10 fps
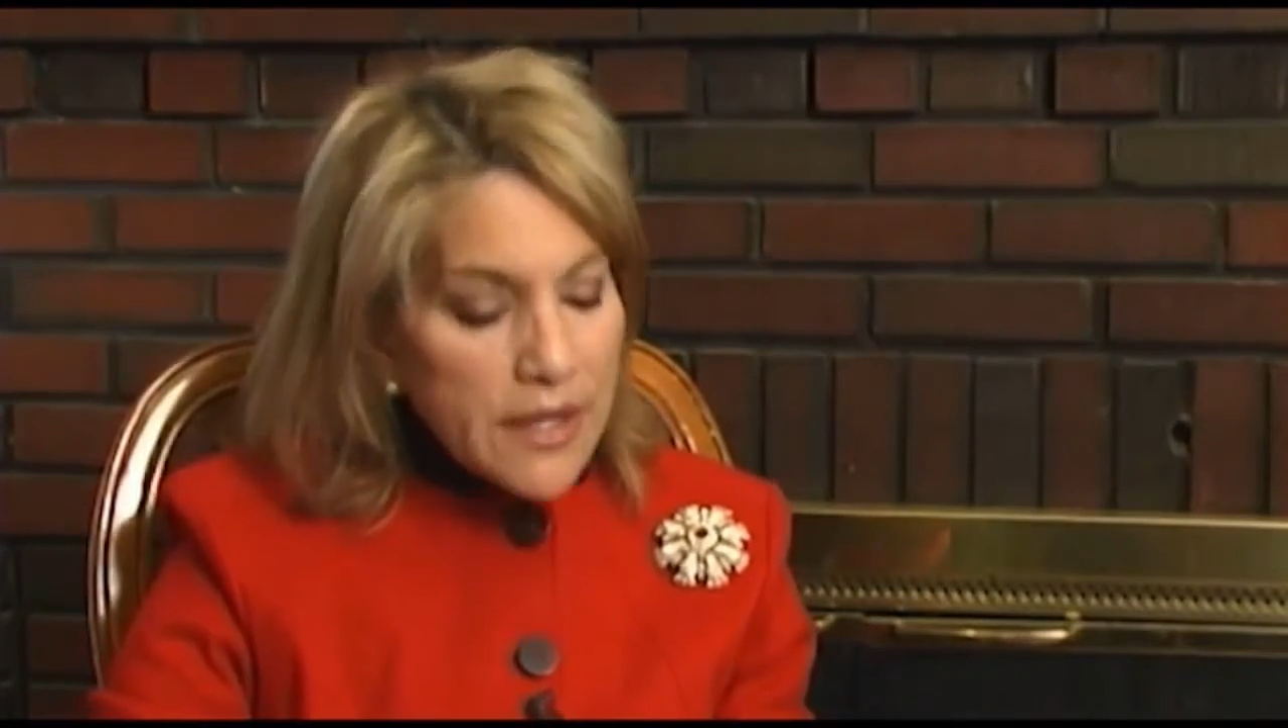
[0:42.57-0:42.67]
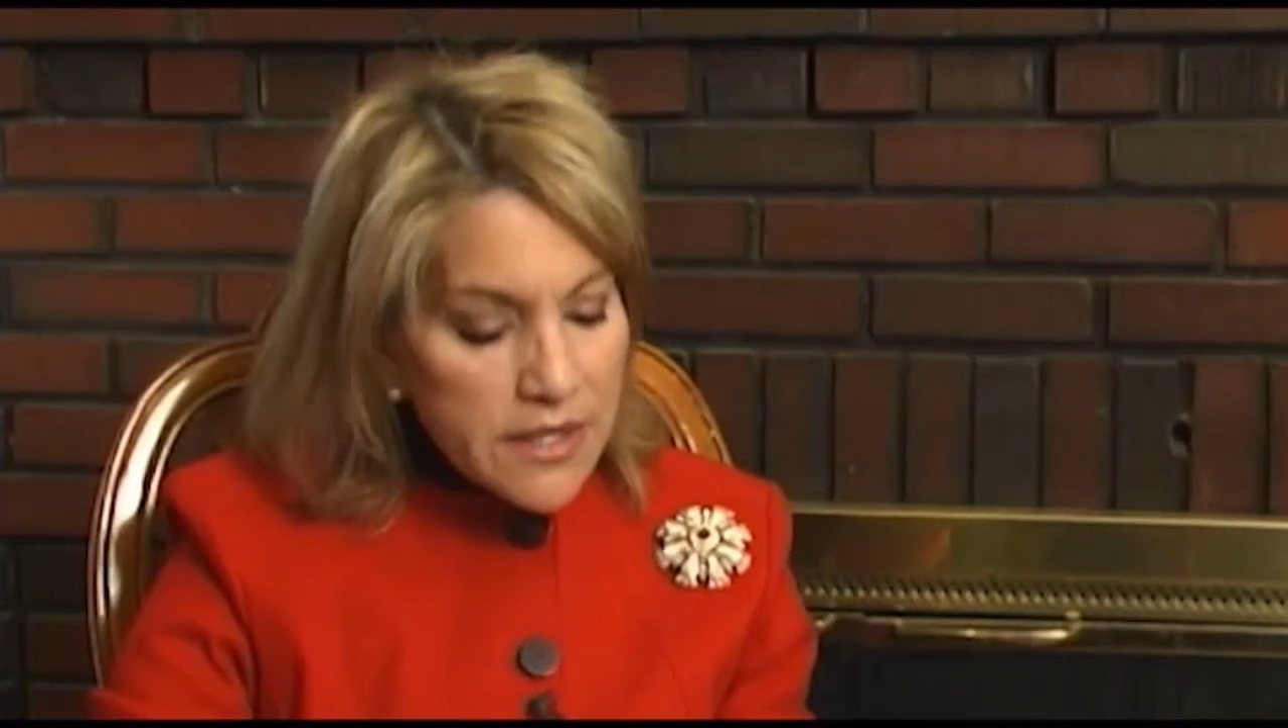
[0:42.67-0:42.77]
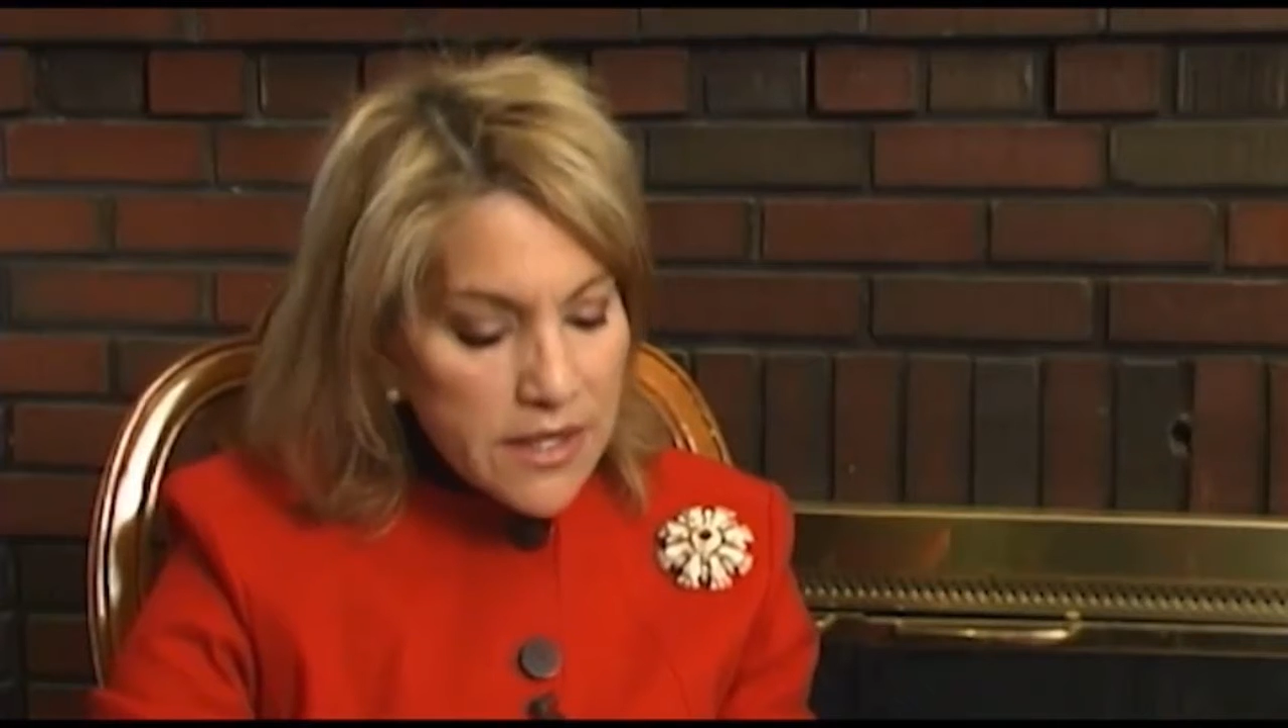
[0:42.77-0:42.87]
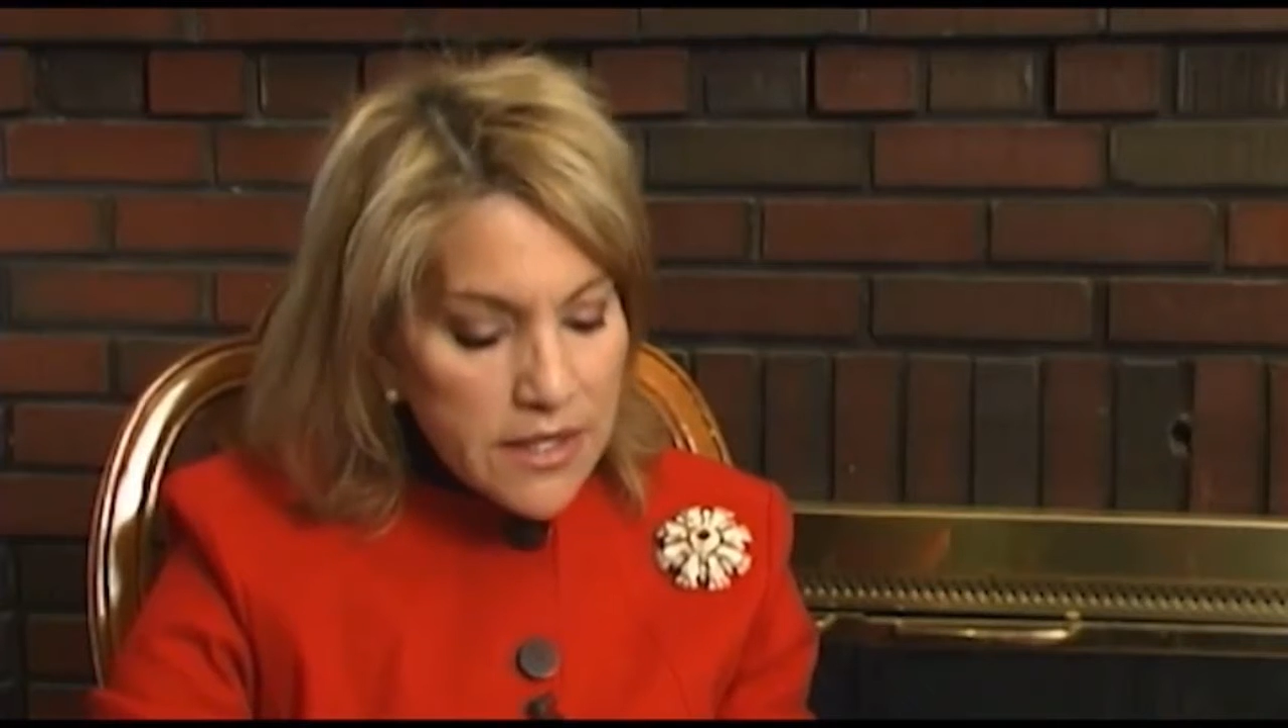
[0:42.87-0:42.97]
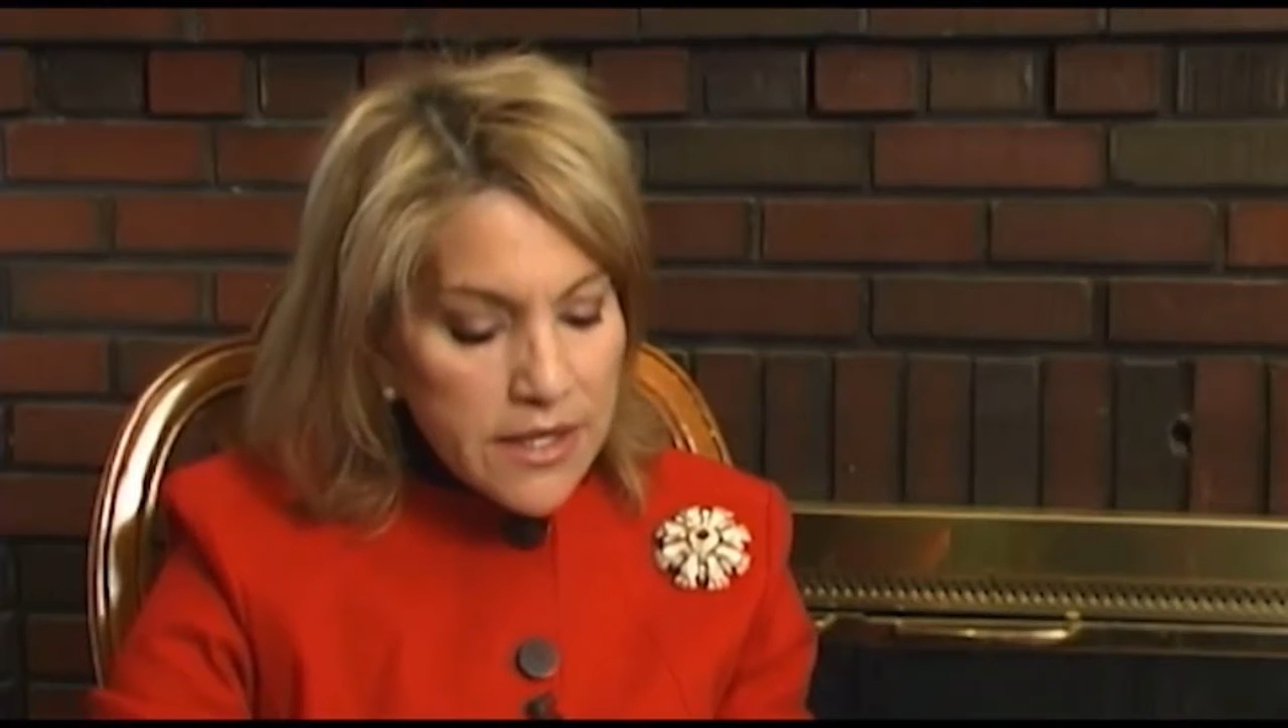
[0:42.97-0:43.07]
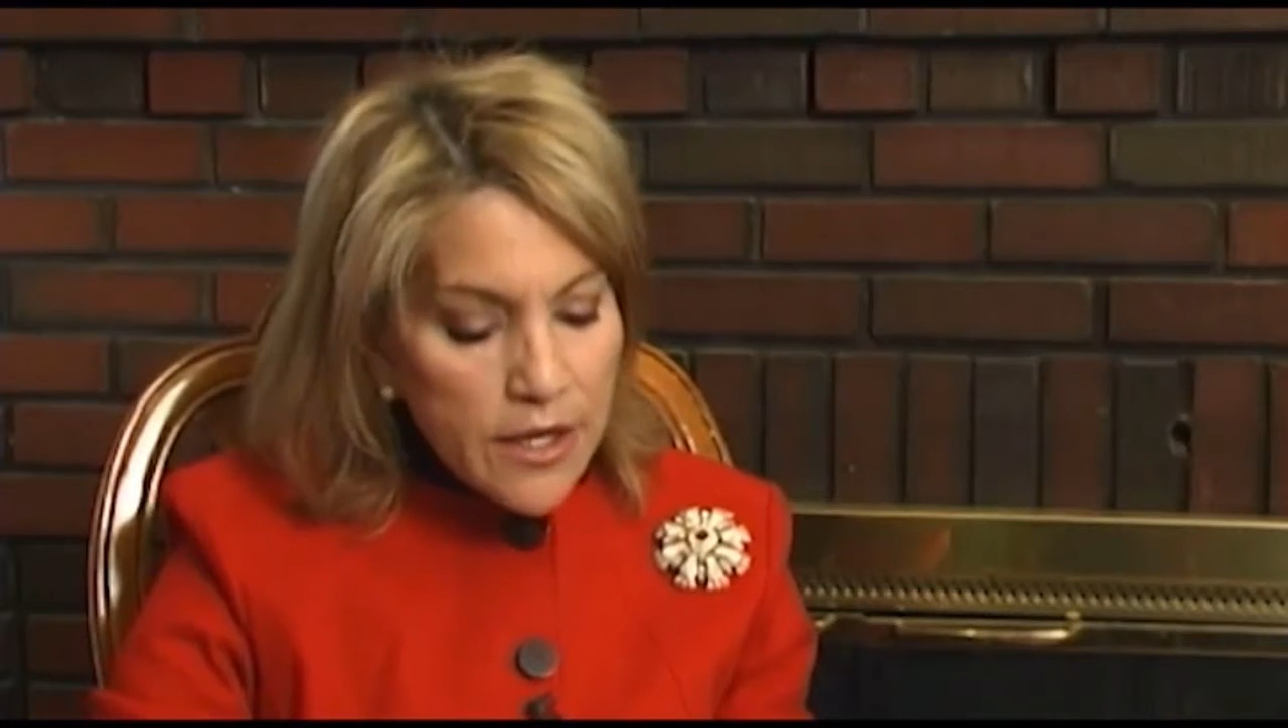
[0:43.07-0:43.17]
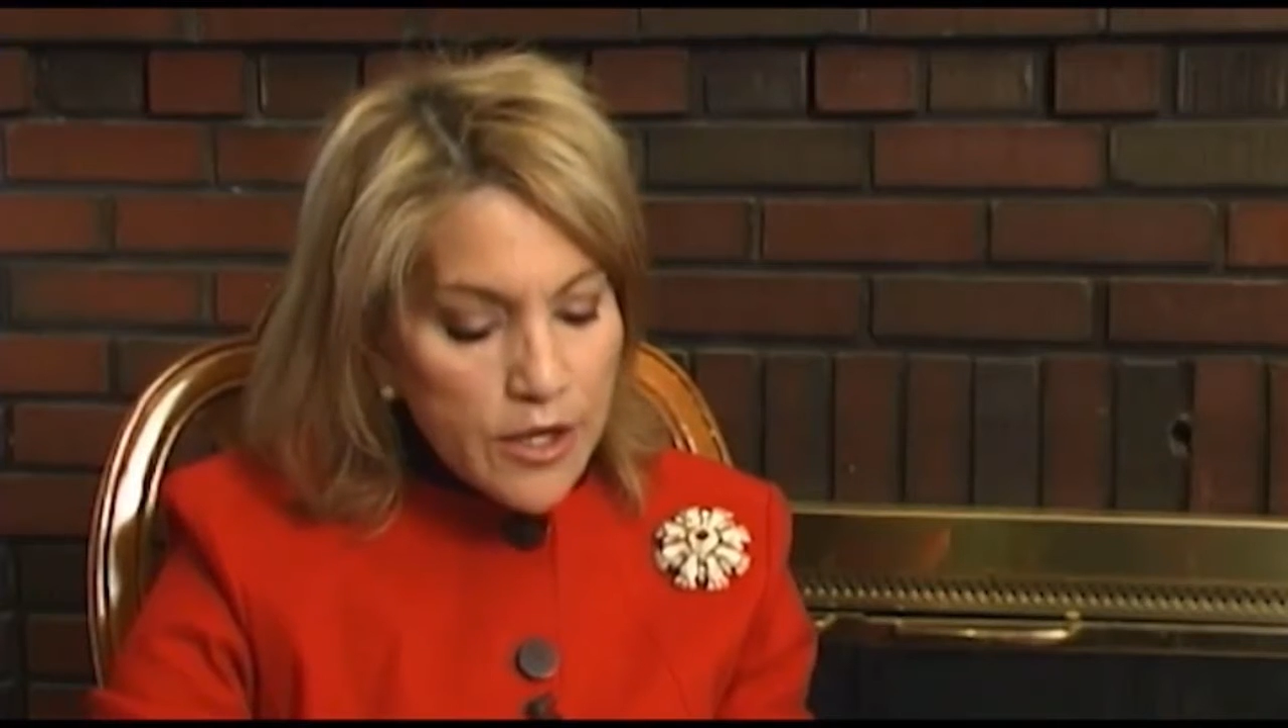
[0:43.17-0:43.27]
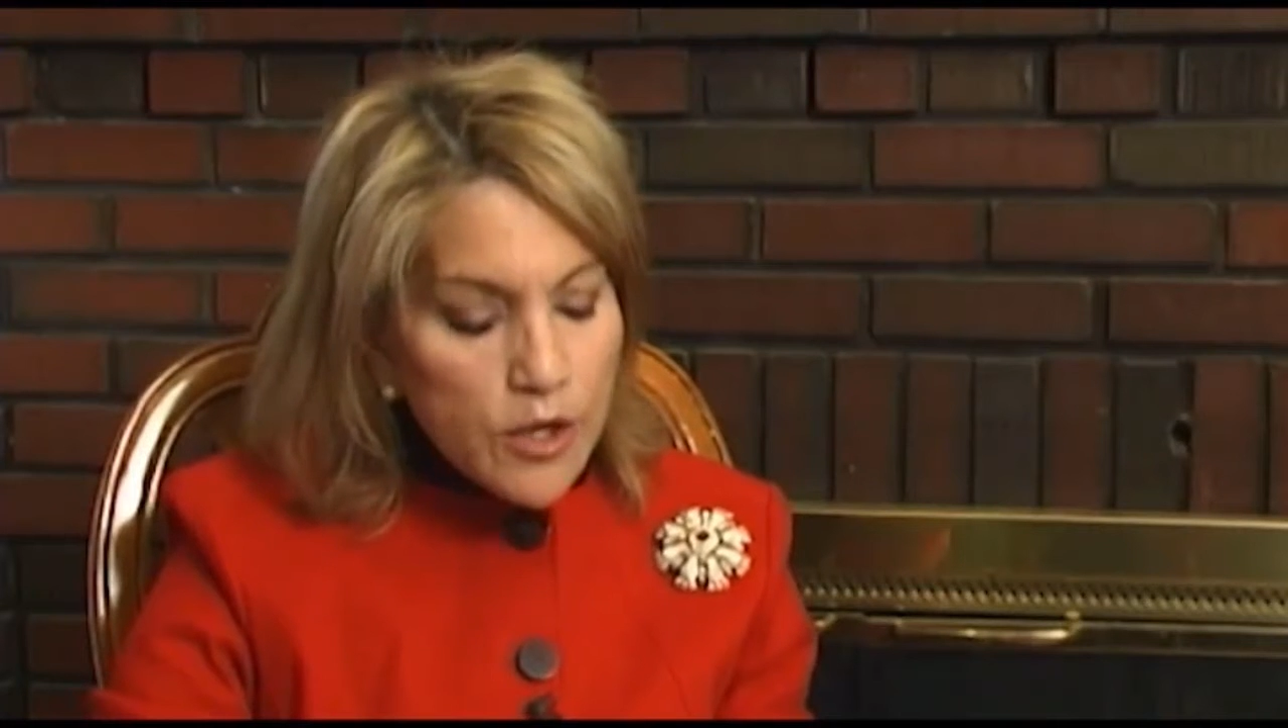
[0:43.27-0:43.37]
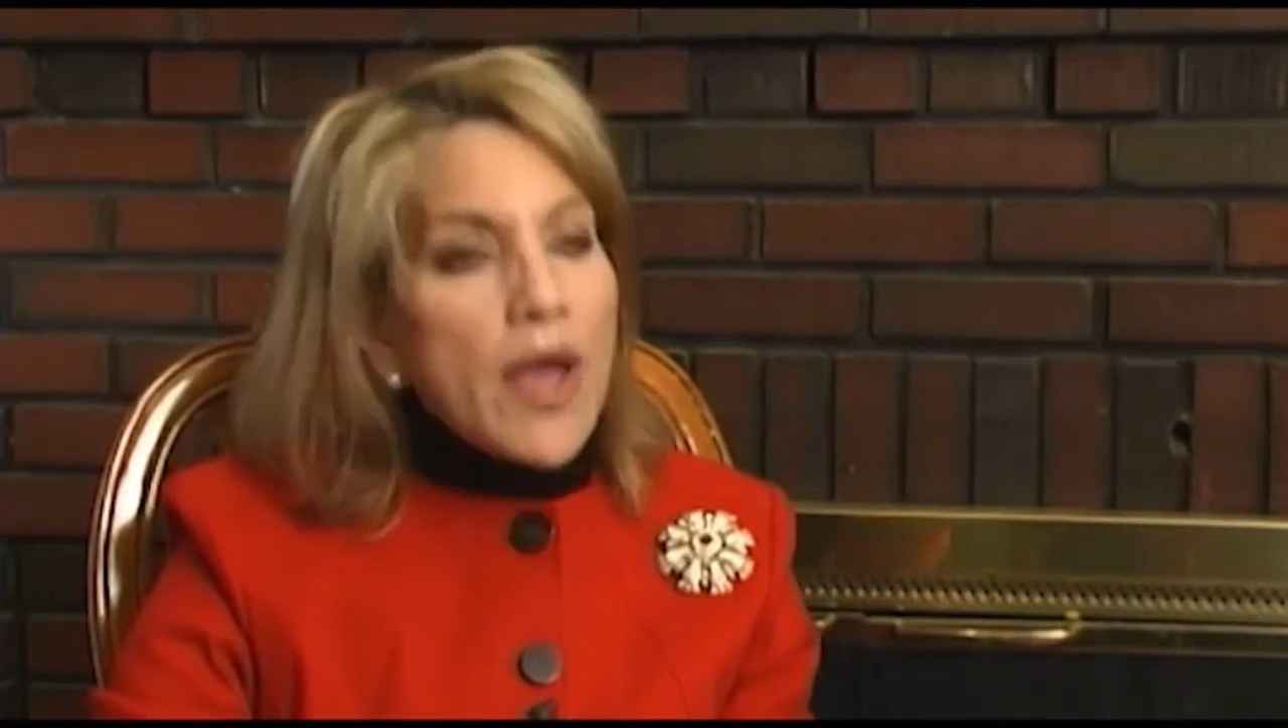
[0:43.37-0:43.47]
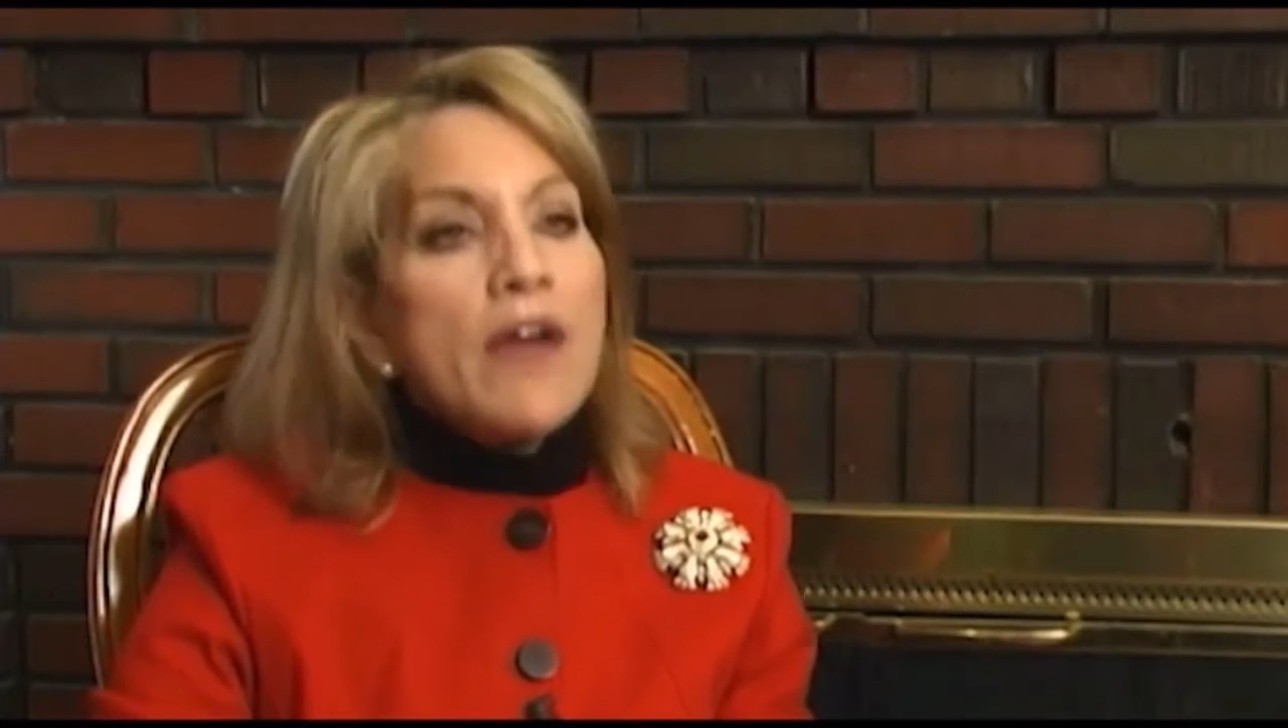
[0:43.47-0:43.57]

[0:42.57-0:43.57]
It's going to tell you